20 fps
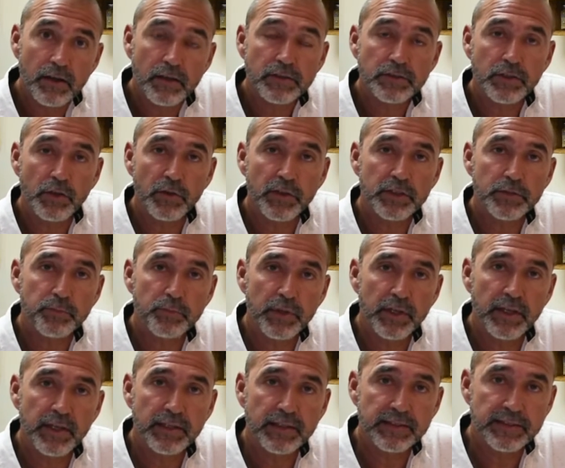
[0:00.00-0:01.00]
So it's
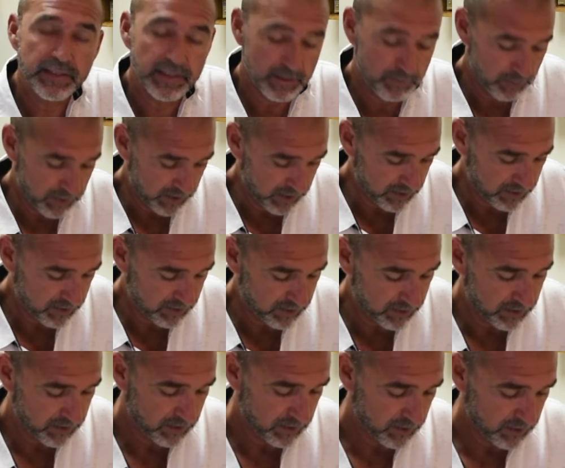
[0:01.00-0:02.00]
been 10
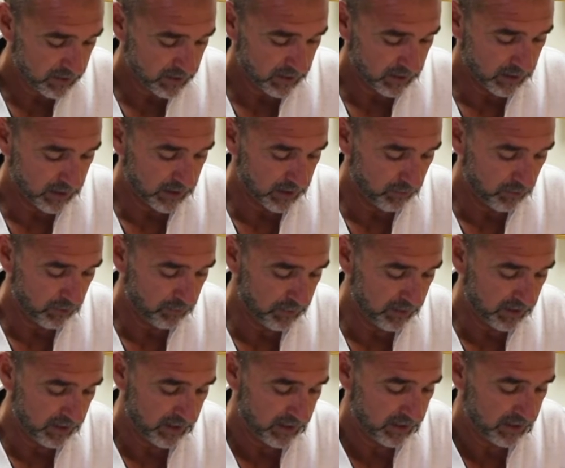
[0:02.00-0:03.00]
minutes. We've
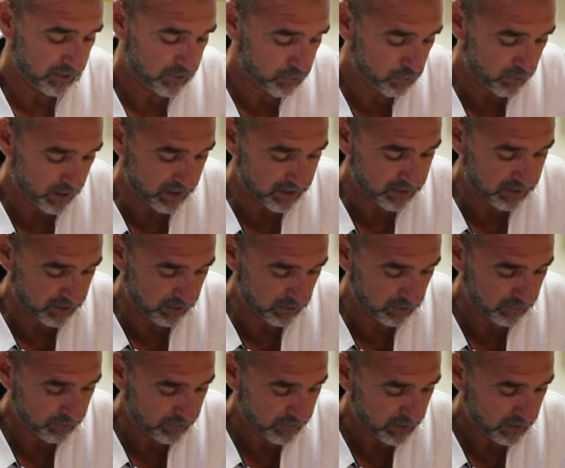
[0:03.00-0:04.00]
been letting this rest
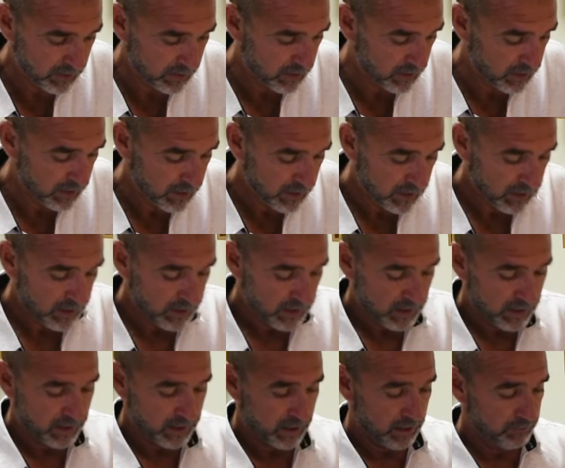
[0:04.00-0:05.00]
here.
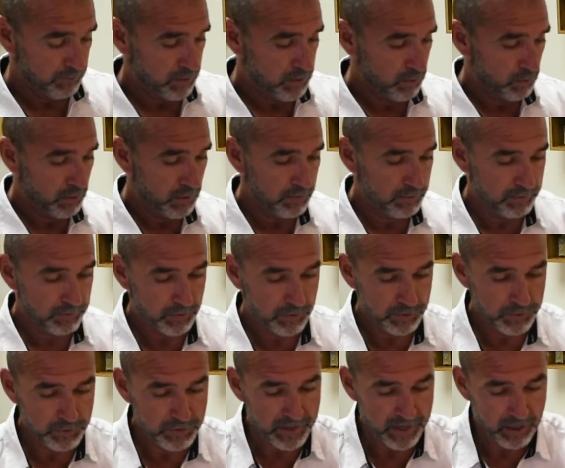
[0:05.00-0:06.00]
So what I'm going
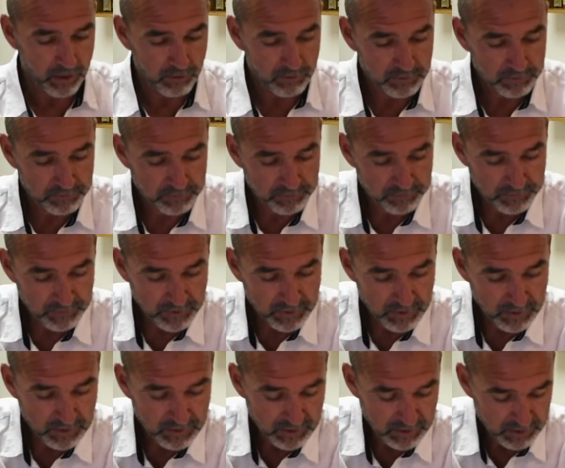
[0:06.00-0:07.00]
to do now
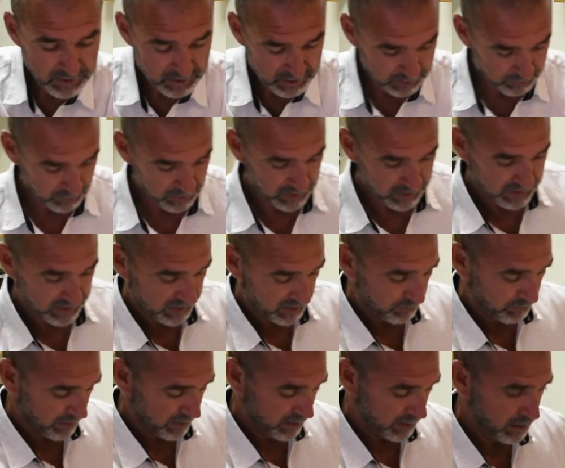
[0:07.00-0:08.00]
is I'm going to take
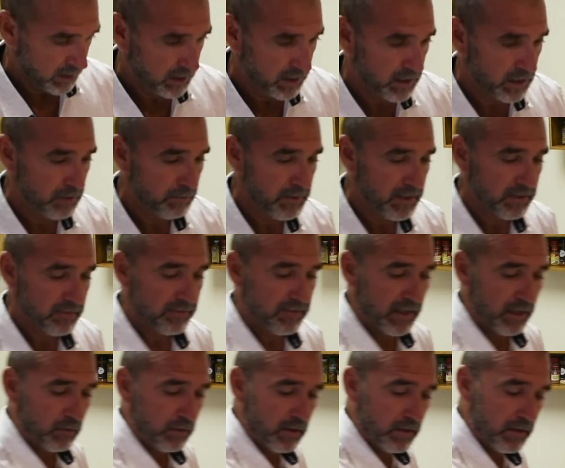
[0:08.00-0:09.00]
me a little bit of
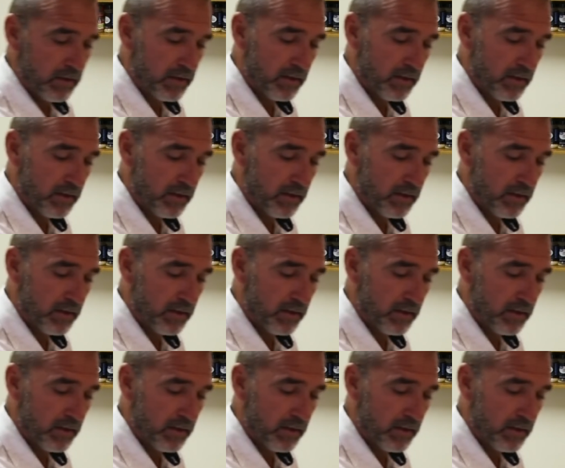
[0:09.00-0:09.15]
flour,